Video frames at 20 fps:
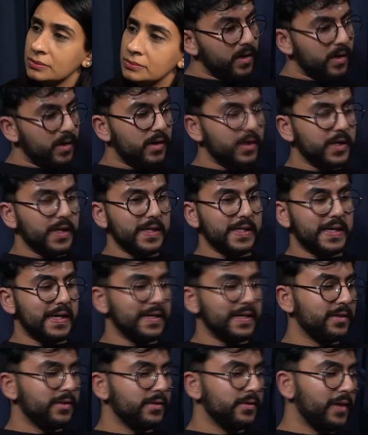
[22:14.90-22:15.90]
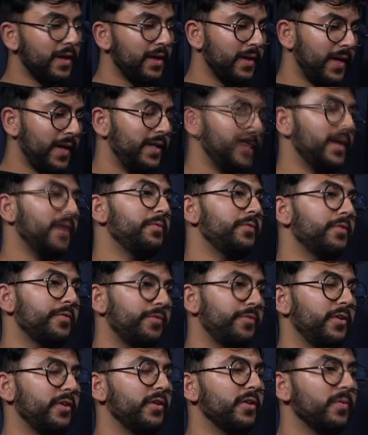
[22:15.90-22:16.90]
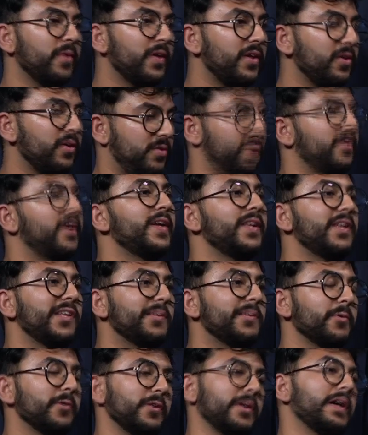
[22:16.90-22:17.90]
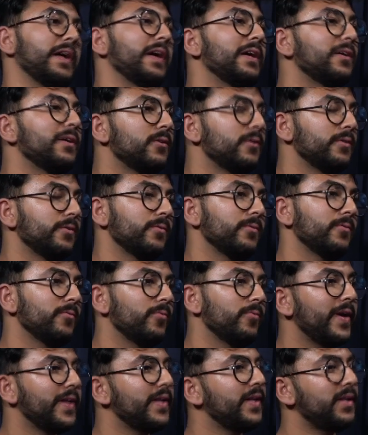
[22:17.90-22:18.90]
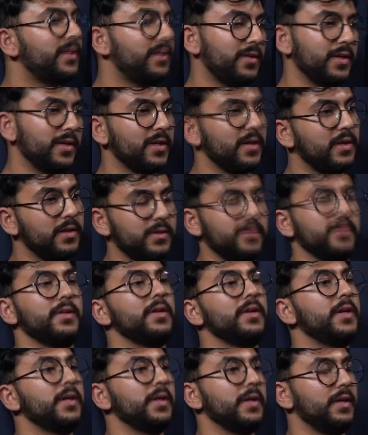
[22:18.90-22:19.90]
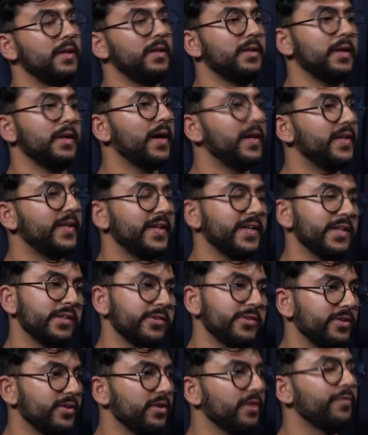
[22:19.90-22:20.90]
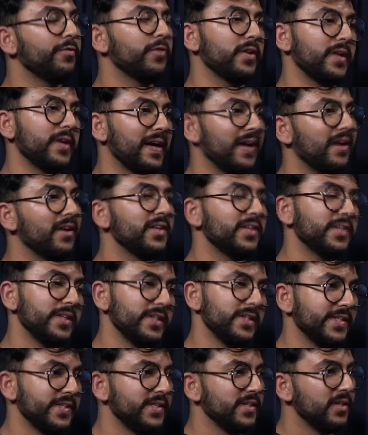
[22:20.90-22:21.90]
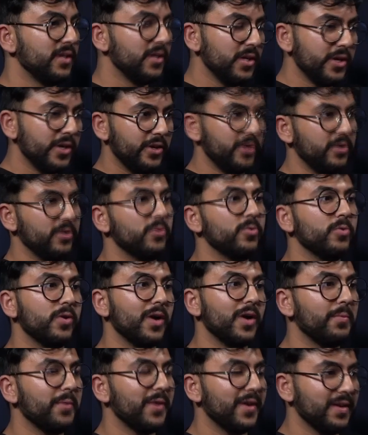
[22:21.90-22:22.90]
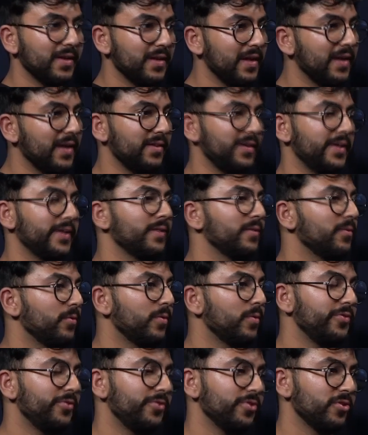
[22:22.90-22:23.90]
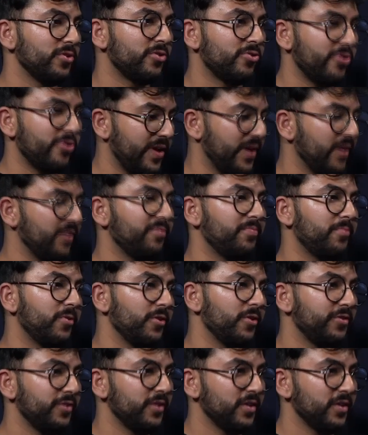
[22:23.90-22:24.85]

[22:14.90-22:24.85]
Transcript: Okay, and in terms of, when you were writing this book, where did the ideas, for the characters, all come in? And yeah, what was your creative process?